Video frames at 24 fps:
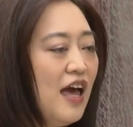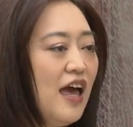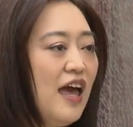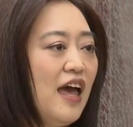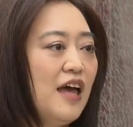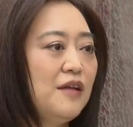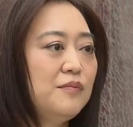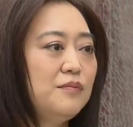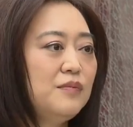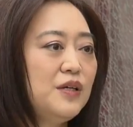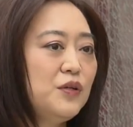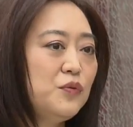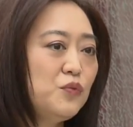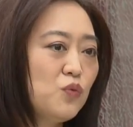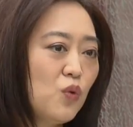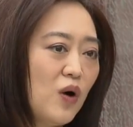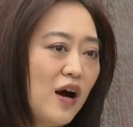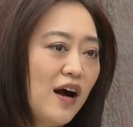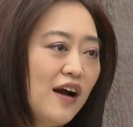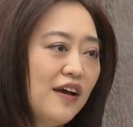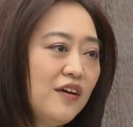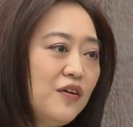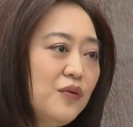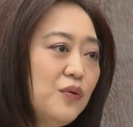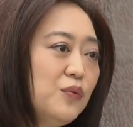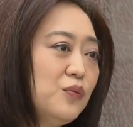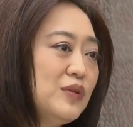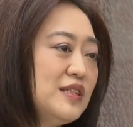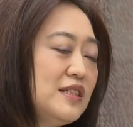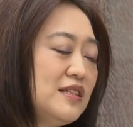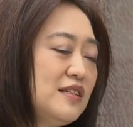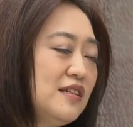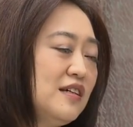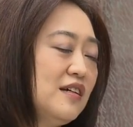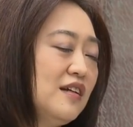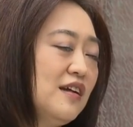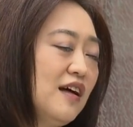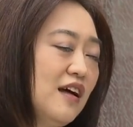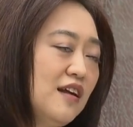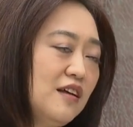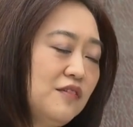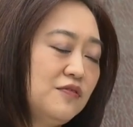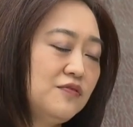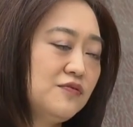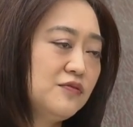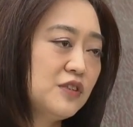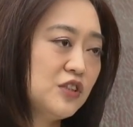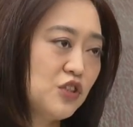And meanwhile, we see a lot
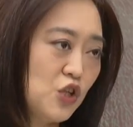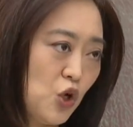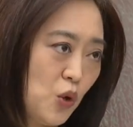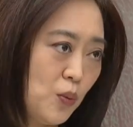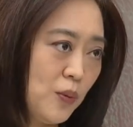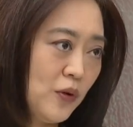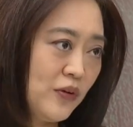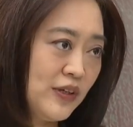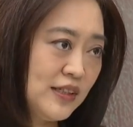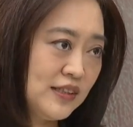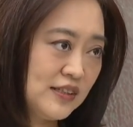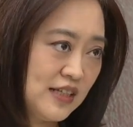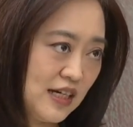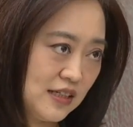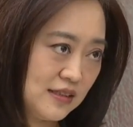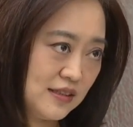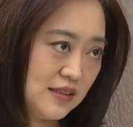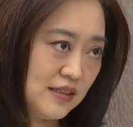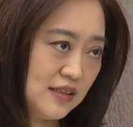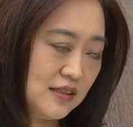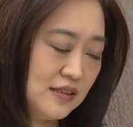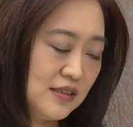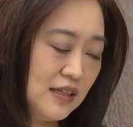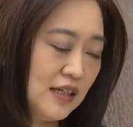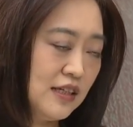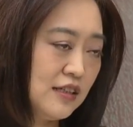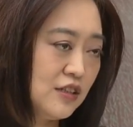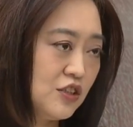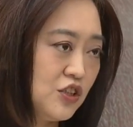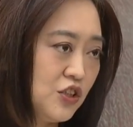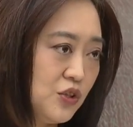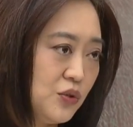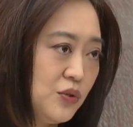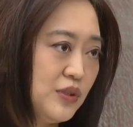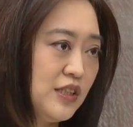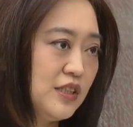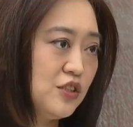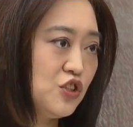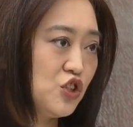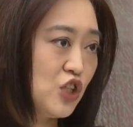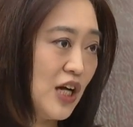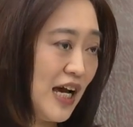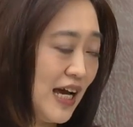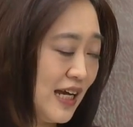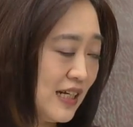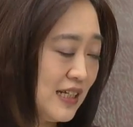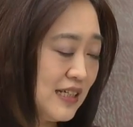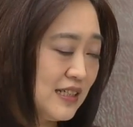of global indexes, including
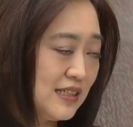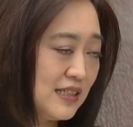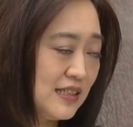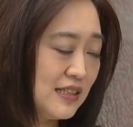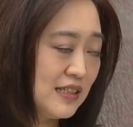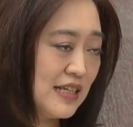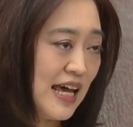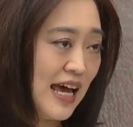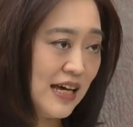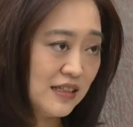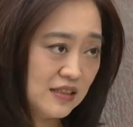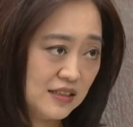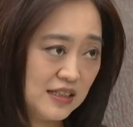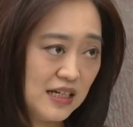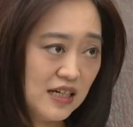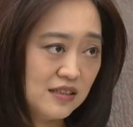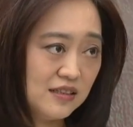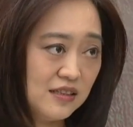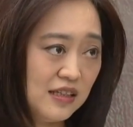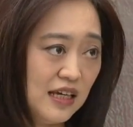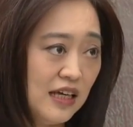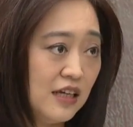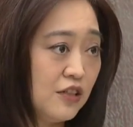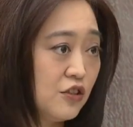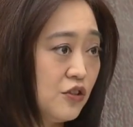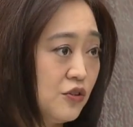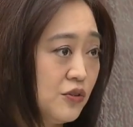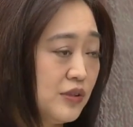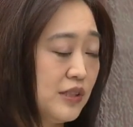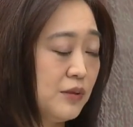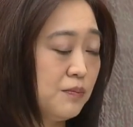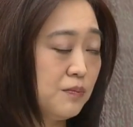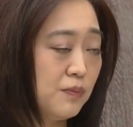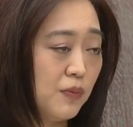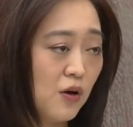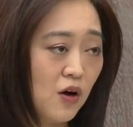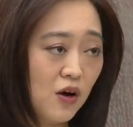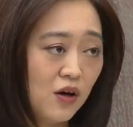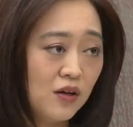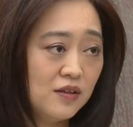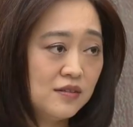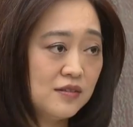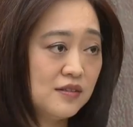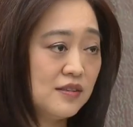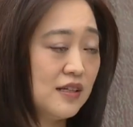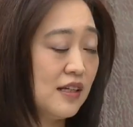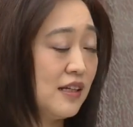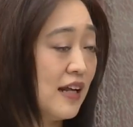Chinese assets, including
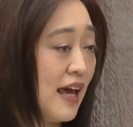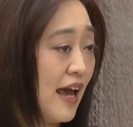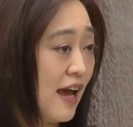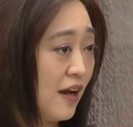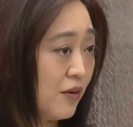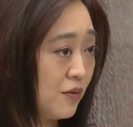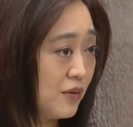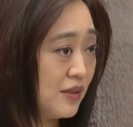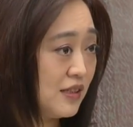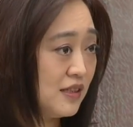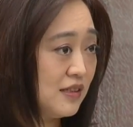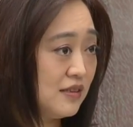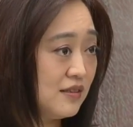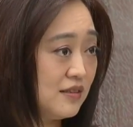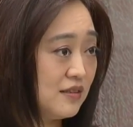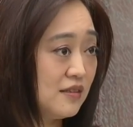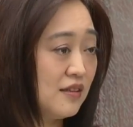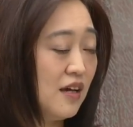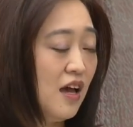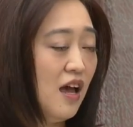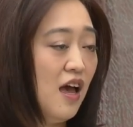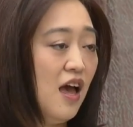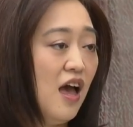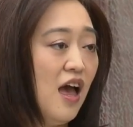bonds and equities.